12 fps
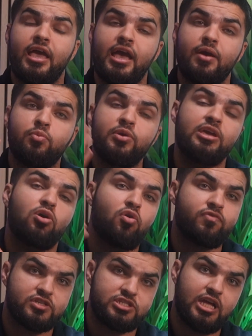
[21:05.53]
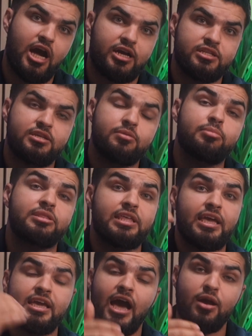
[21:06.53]
we overstocked, but
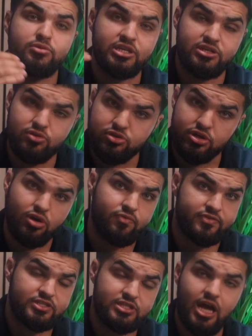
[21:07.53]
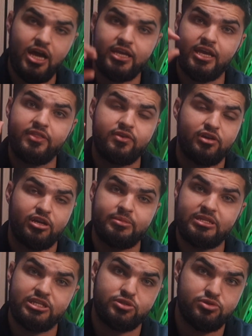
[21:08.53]
the AI was like, you're overstocking. The
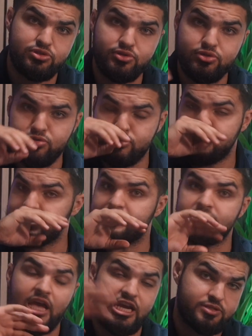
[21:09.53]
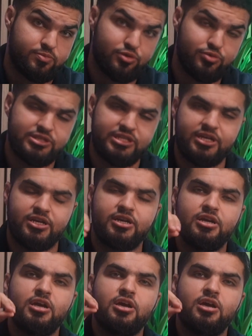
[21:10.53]
recommendation was to reduce it. The dashboard was there.